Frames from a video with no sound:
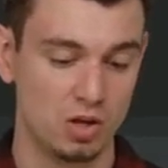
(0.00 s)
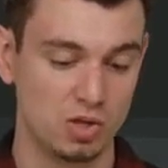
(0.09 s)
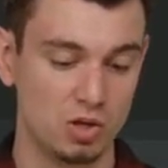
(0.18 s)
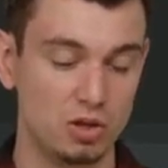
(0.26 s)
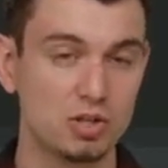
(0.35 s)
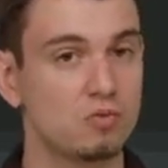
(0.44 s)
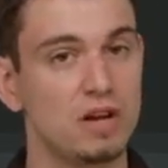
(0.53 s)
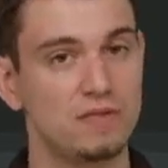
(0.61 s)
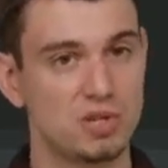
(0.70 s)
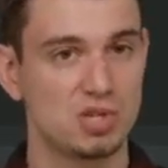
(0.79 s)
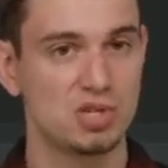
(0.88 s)
So let's
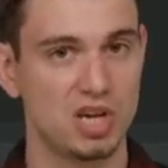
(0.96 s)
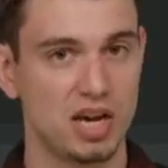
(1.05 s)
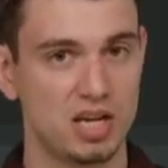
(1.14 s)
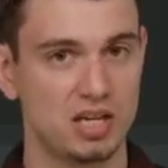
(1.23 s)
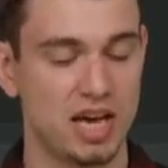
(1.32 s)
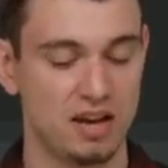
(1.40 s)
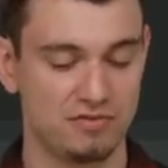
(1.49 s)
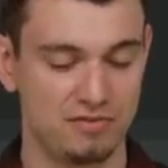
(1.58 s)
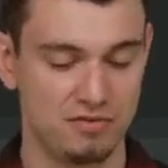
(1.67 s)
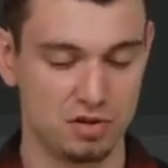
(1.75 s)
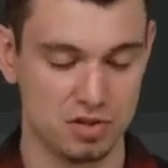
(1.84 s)
write this second
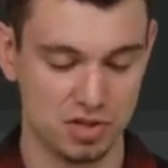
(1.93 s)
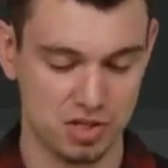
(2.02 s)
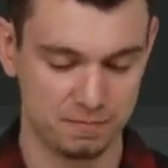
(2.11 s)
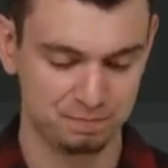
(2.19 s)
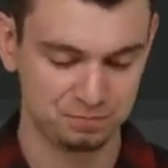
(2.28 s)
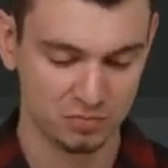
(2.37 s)
half first.